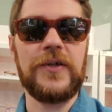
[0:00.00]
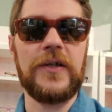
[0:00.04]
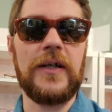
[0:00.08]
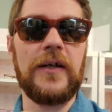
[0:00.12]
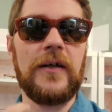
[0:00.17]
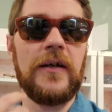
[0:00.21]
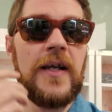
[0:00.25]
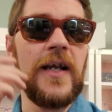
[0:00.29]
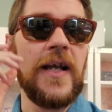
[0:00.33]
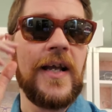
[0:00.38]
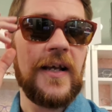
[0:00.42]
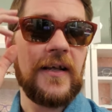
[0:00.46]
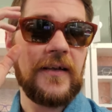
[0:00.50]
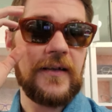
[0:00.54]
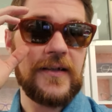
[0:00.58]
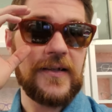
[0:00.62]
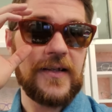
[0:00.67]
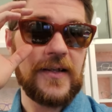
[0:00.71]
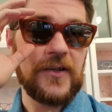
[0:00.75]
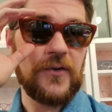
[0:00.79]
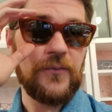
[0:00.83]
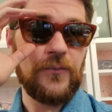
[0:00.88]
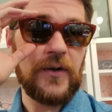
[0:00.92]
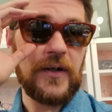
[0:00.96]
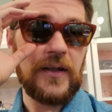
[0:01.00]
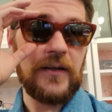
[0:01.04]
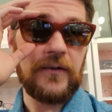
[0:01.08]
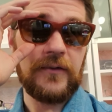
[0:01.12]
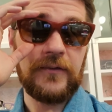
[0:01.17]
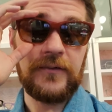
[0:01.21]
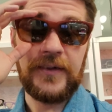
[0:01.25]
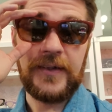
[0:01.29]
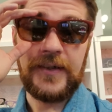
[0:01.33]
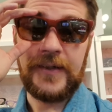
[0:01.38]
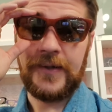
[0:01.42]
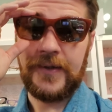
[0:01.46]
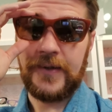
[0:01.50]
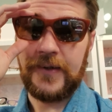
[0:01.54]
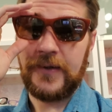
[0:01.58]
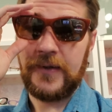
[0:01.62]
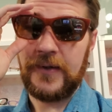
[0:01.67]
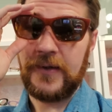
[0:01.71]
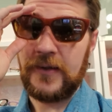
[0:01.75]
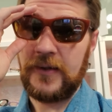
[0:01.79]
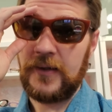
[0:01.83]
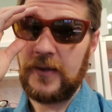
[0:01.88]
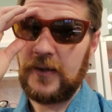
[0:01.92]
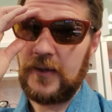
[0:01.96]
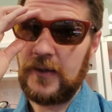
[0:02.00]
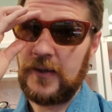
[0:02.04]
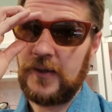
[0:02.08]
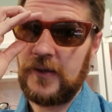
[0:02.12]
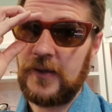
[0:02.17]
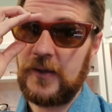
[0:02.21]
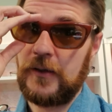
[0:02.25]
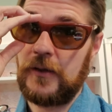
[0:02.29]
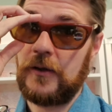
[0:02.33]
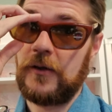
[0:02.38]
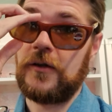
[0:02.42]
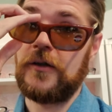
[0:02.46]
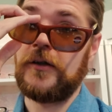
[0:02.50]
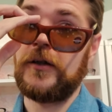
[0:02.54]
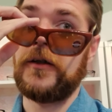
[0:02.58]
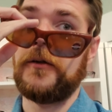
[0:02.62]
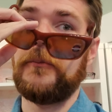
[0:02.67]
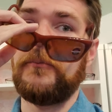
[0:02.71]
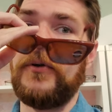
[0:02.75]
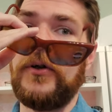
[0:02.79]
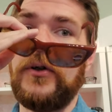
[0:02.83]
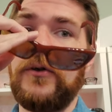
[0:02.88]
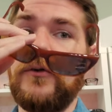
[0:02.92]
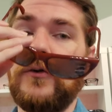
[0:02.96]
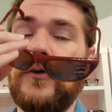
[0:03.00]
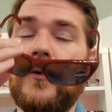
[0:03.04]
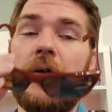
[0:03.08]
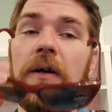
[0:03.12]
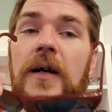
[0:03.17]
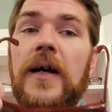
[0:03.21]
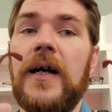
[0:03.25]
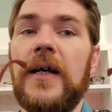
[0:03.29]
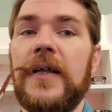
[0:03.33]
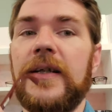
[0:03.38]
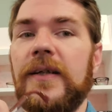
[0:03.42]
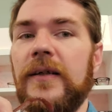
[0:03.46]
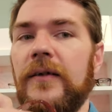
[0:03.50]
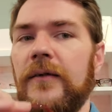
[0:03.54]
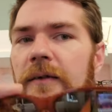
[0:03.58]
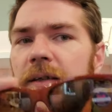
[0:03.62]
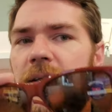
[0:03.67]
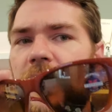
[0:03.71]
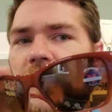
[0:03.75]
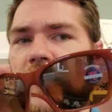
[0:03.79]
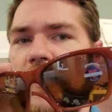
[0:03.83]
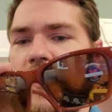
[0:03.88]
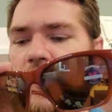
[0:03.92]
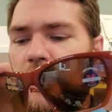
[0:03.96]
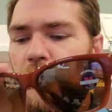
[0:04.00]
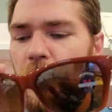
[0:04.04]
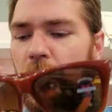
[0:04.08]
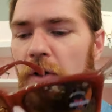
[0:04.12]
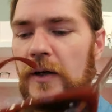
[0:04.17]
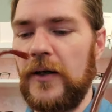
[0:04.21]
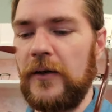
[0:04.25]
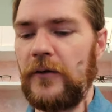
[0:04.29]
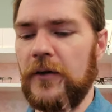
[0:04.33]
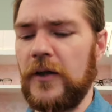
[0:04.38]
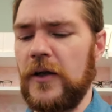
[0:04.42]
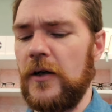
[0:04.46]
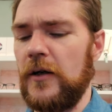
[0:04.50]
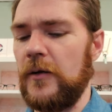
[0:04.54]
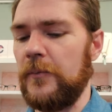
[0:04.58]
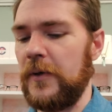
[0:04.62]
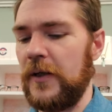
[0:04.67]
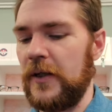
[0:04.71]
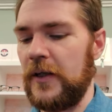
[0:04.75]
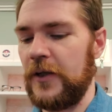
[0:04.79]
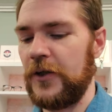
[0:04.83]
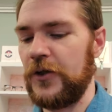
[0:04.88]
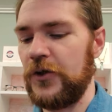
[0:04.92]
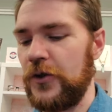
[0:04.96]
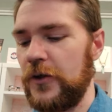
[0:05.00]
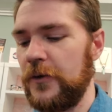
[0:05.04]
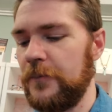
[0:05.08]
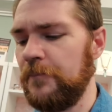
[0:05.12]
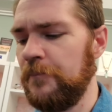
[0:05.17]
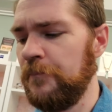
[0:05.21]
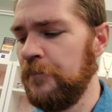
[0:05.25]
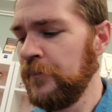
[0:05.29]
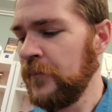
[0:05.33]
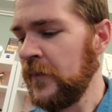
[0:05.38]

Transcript: Now, this is one of their lenses that is not polarized, at least in this brown combination.